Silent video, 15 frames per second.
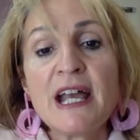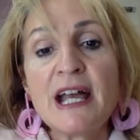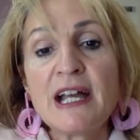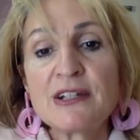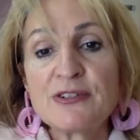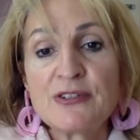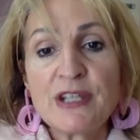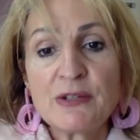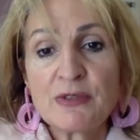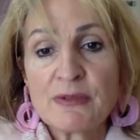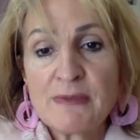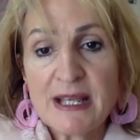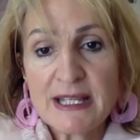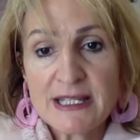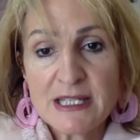I do that with
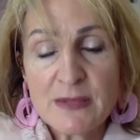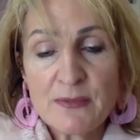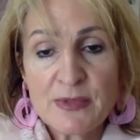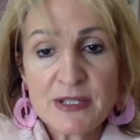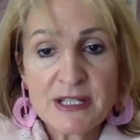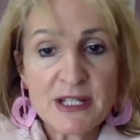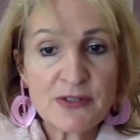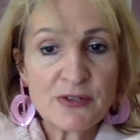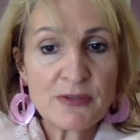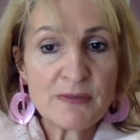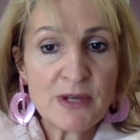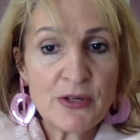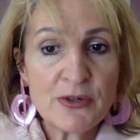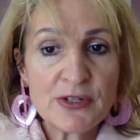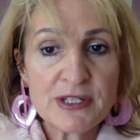my zips, I do it with
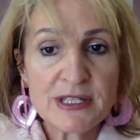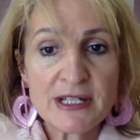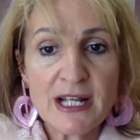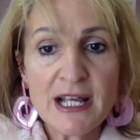my hooks and